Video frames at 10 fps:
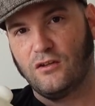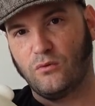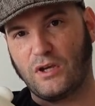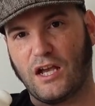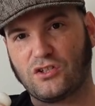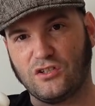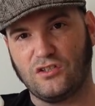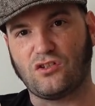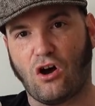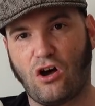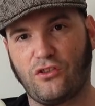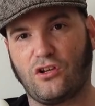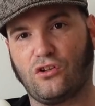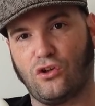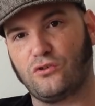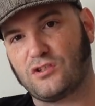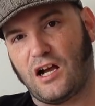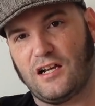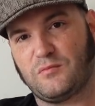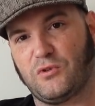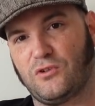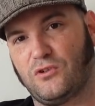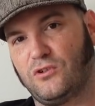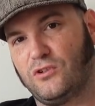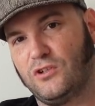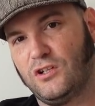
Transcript: We actually saw the closed hospital